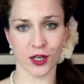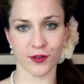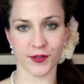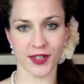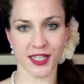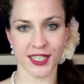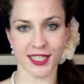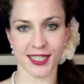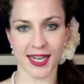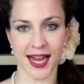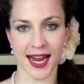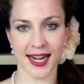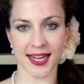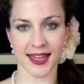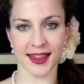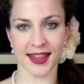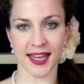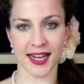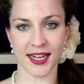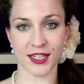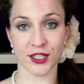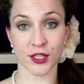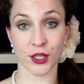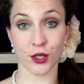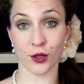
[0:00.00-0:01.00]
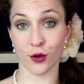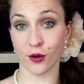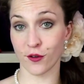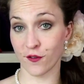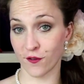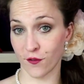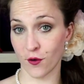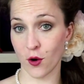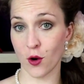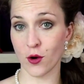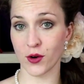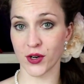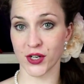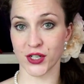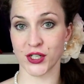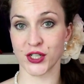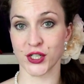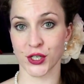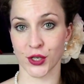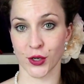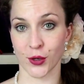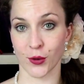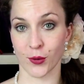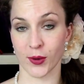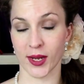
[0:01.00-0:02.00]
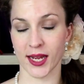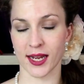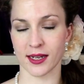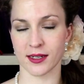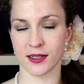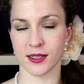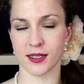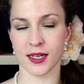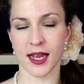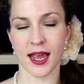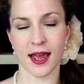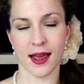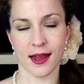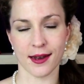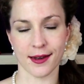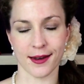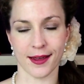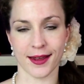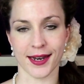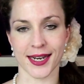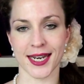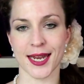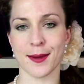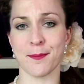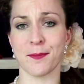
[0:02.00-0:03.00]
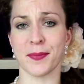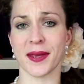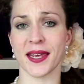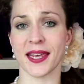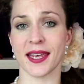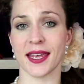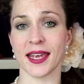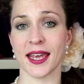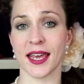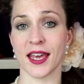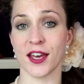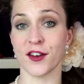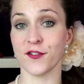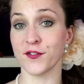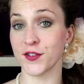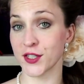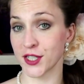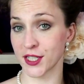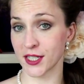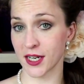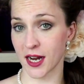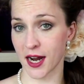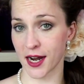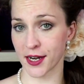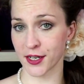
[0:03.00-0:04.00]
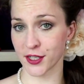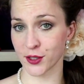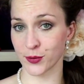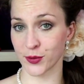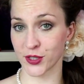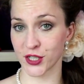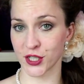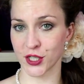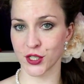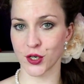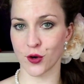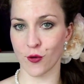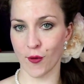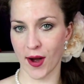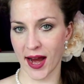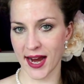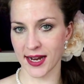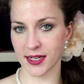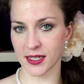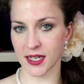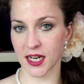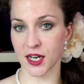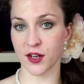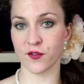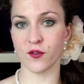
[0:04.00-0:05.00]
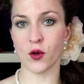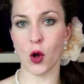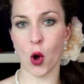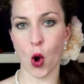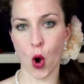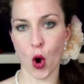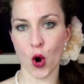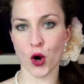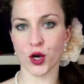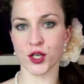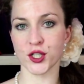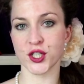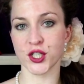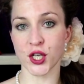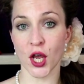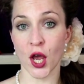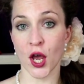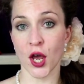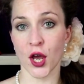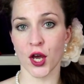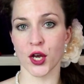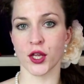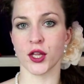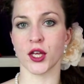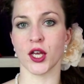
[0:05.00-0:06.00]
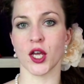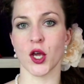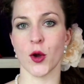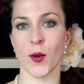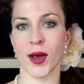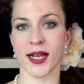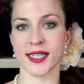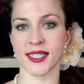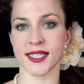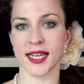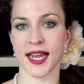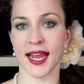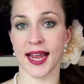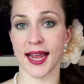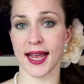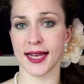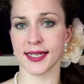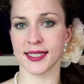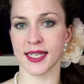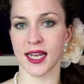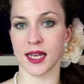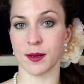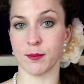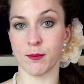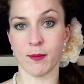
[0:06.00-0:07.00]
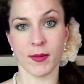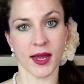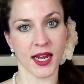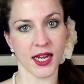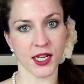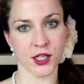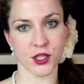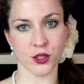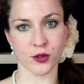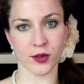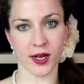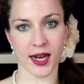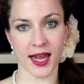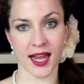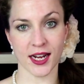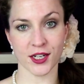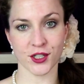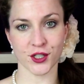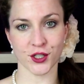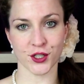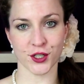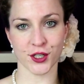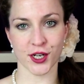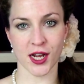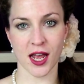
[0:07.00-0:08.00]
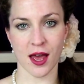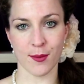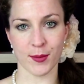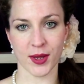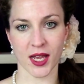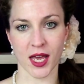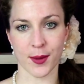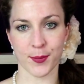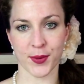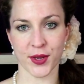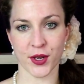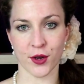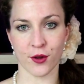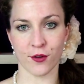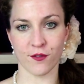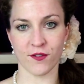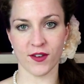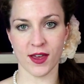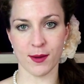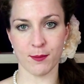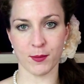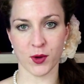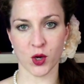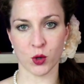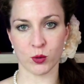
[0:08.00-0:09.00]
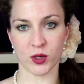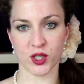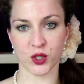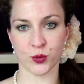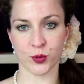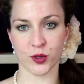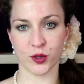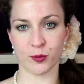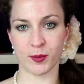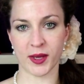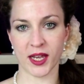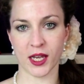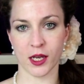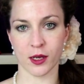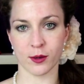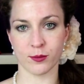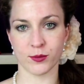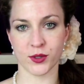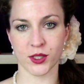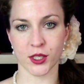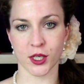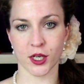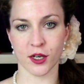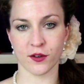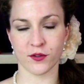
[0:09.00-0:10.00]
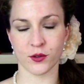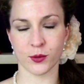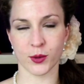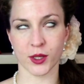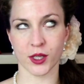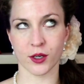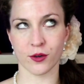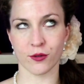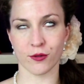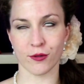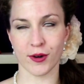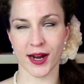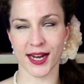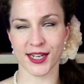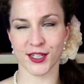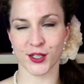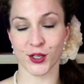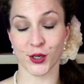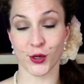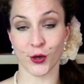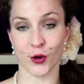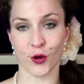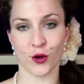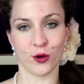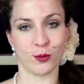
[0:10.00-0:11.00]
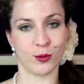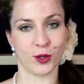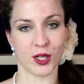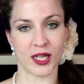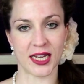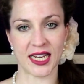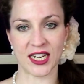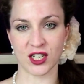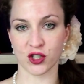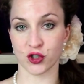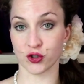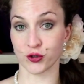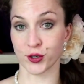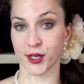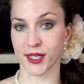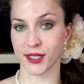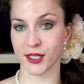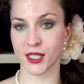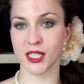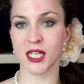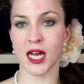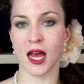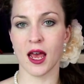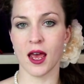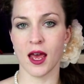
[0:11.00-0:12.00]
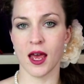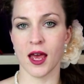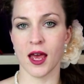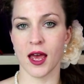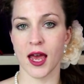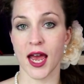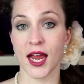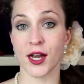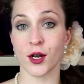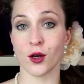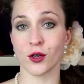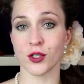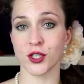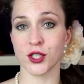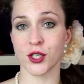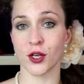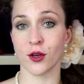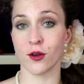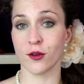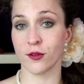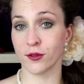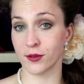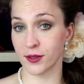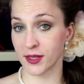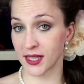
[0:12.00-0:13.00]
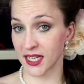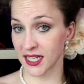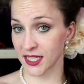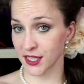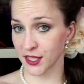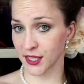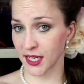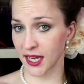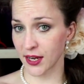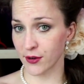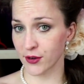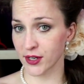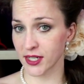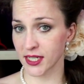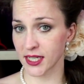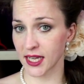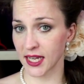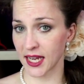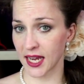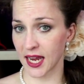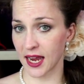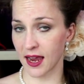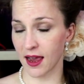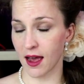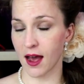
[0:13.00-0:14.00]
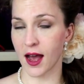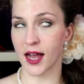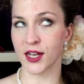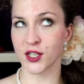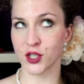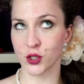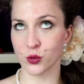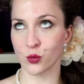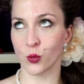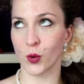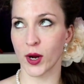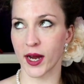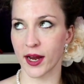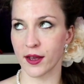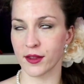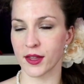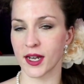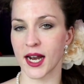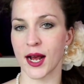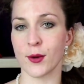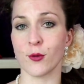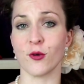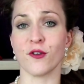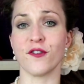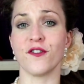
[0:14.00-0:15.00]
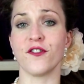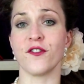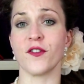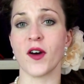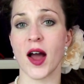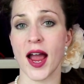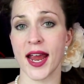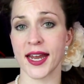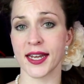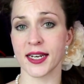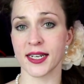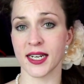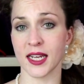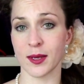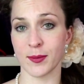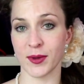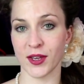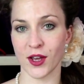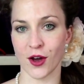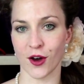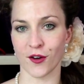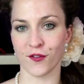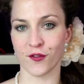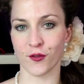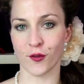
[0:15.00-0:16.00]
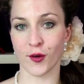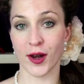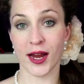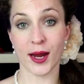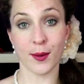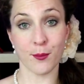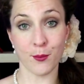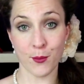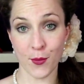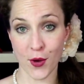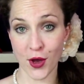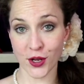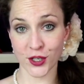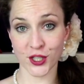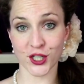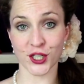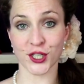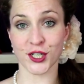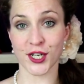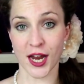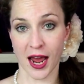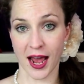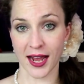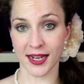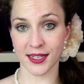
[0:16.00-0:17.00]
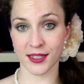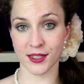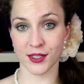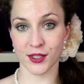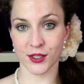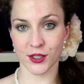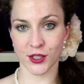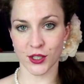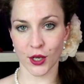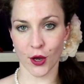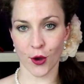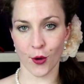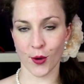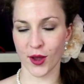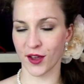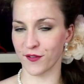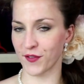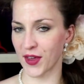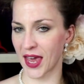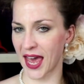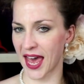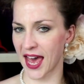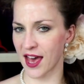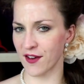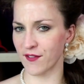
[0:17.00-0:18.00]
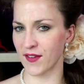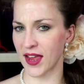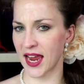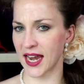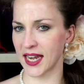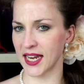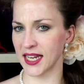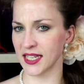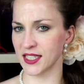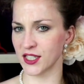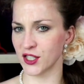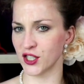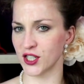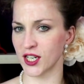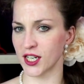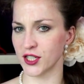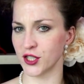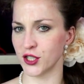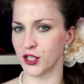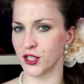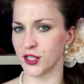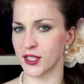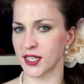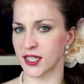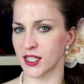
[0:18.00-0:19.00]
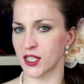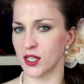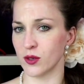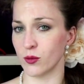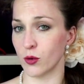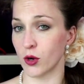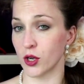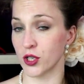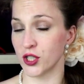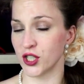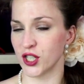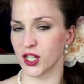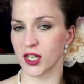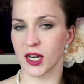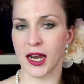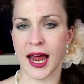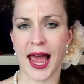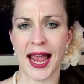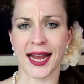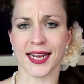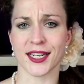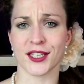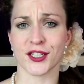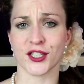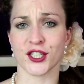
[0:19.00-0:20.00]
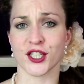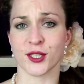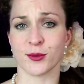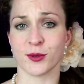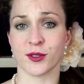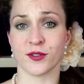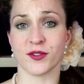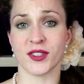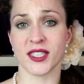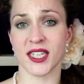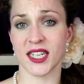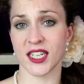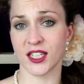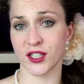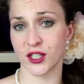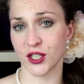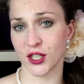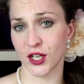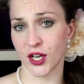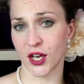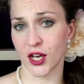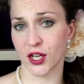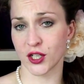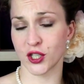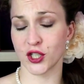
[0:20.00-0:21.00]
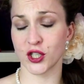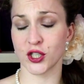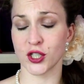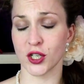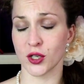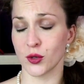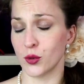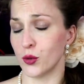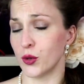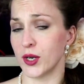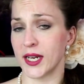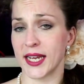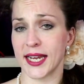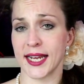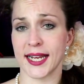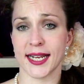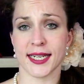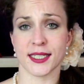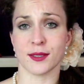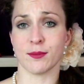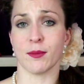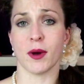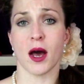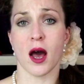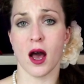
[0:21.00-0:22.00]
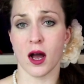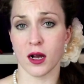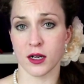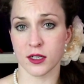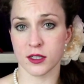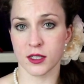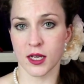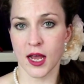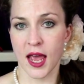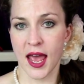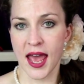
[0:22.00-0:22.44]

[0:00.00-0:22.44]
of exciting things to look forward to. It's an Olympic year for starters, which is great. And of course, the USA has a major election coming up in November, which will be observed with great global interest. And also, this year is the year I swear that I will finally be offering merchandise. So if you have any suggestions as to what you'd like in terms of t-shirts, hoodies, mugs,